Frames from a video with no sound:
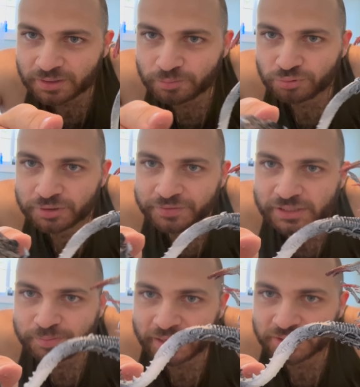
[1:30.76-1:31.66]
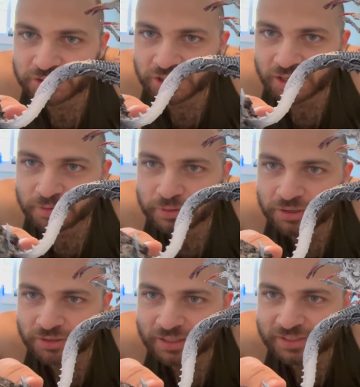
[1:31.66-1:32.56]
previous paint job and
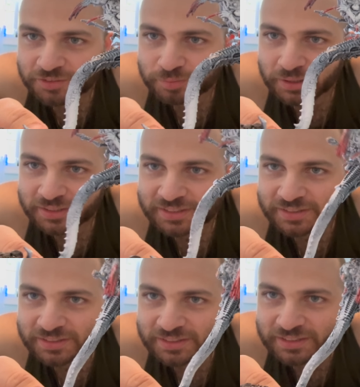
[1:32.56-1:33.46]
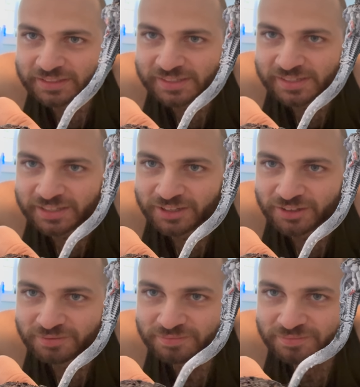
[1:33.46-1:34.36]
all that stuff, but he is here.